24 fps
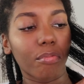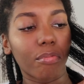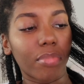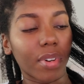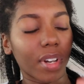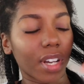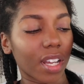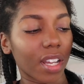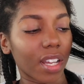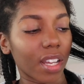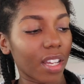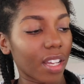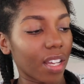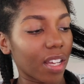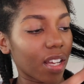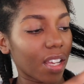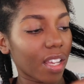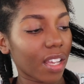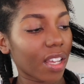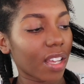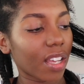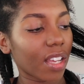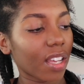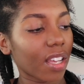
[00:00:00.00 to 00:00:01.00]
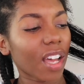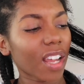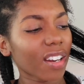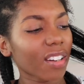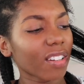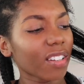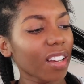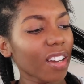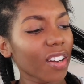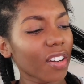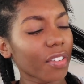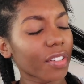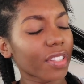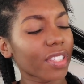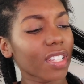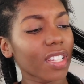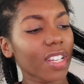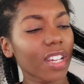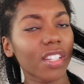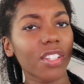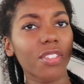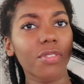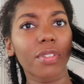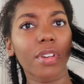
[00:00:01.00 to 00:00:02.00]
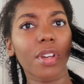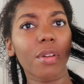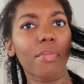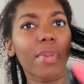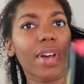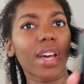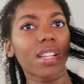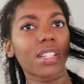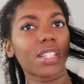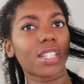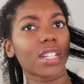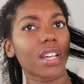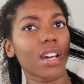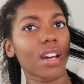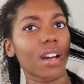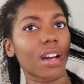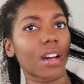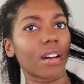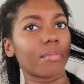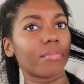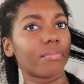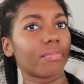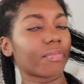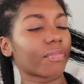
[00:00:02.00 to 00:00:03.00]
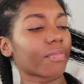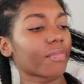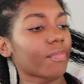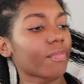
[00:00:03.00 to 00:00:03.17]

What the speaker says: but I don't know, it's not doing a bad job.